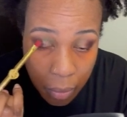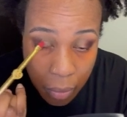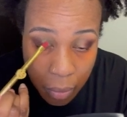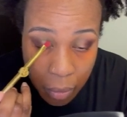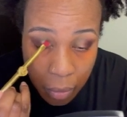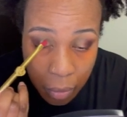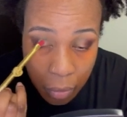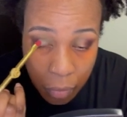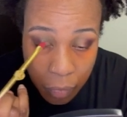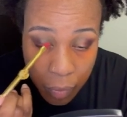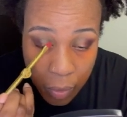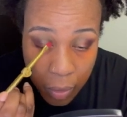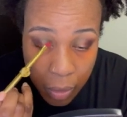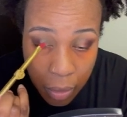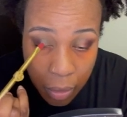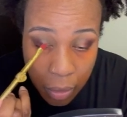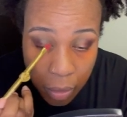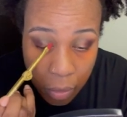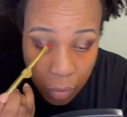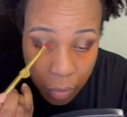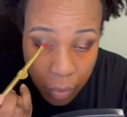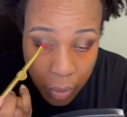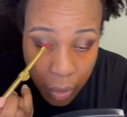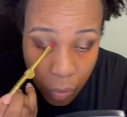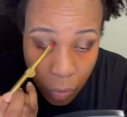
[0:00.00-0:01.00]
over here
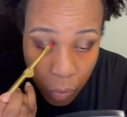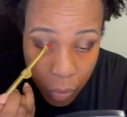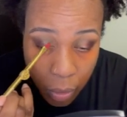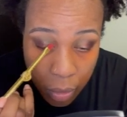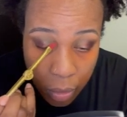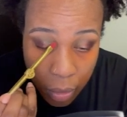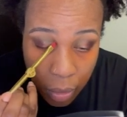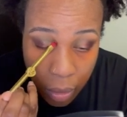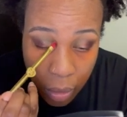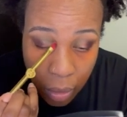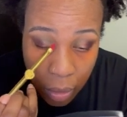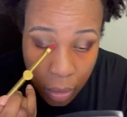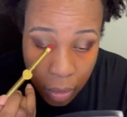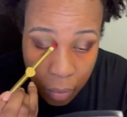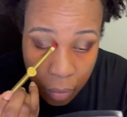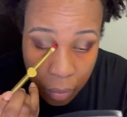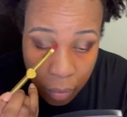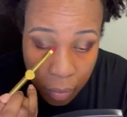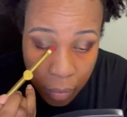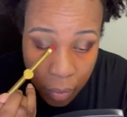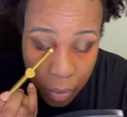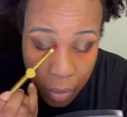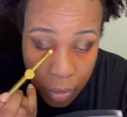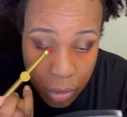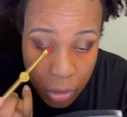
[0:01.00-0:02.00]
where I want the
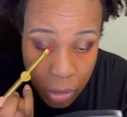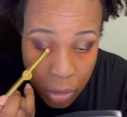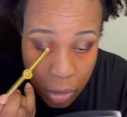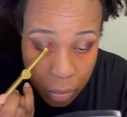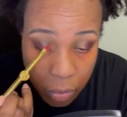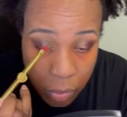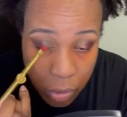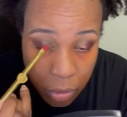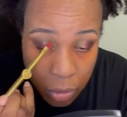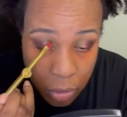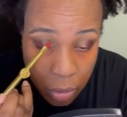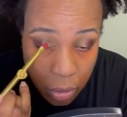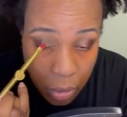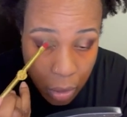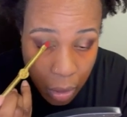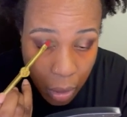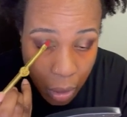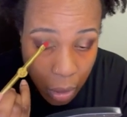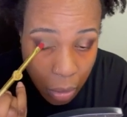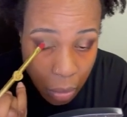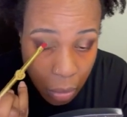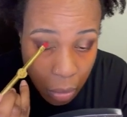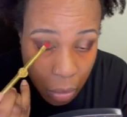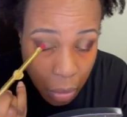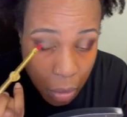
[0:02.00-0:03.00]
shimmers to
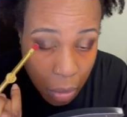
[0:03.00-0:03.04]
go.